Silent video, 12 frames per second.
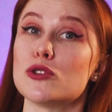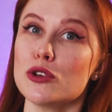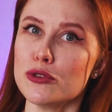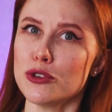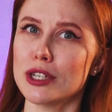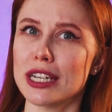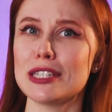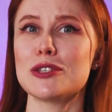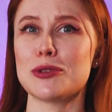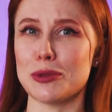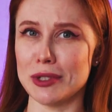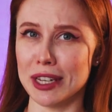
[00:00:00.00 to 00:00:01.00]
don't forget
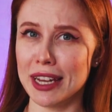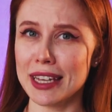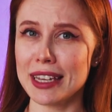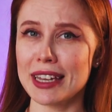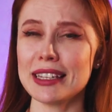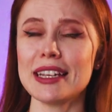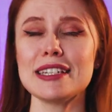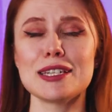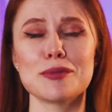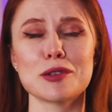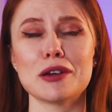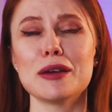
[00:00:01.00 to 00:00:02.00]
to like it and
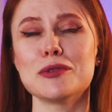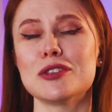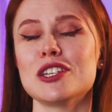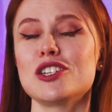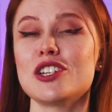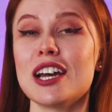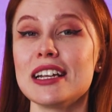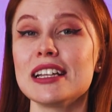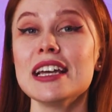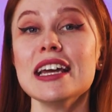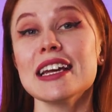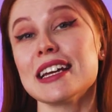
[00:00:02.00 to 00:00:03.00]
subscribe to this
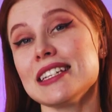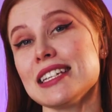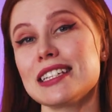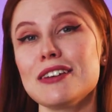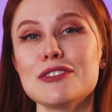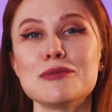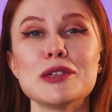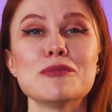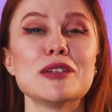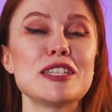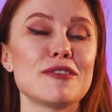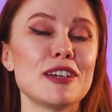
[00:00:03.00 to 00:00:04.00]
channel, because it gives me
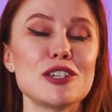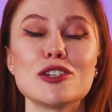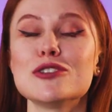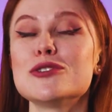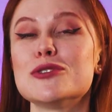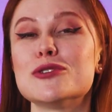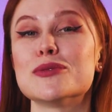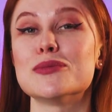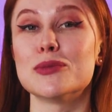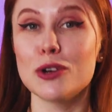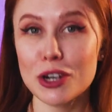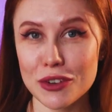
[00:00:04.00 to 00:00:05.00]
motivation to do
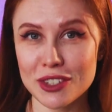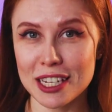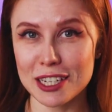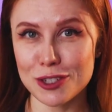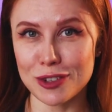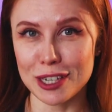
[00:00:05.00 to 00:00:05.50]
more of such